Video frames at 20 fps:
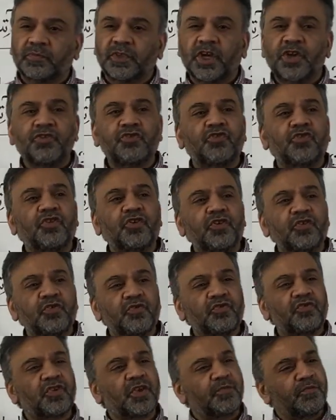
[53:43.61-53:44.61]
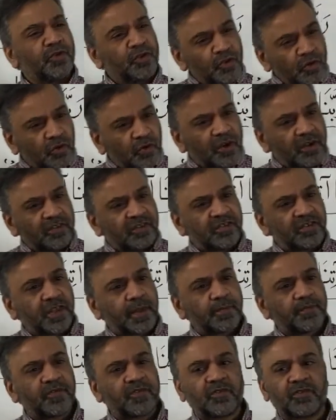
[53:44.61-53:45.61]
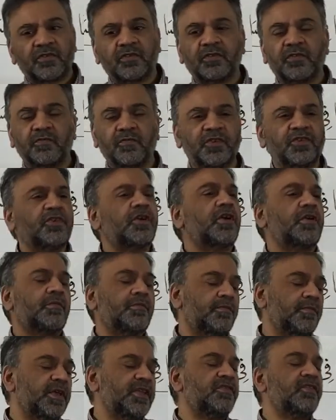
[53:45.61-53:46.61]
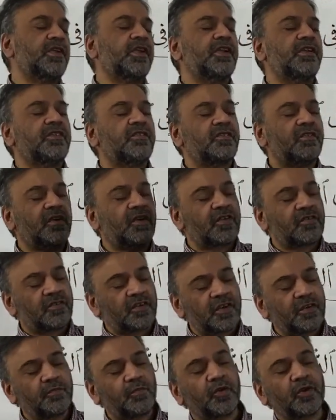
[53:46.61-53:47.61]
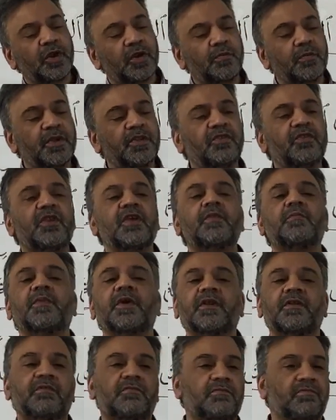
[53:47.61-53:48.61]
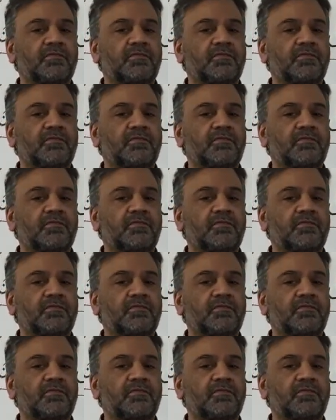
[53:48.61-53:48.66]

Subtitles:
introduce some new concepts which are basically discussed in book number 3, but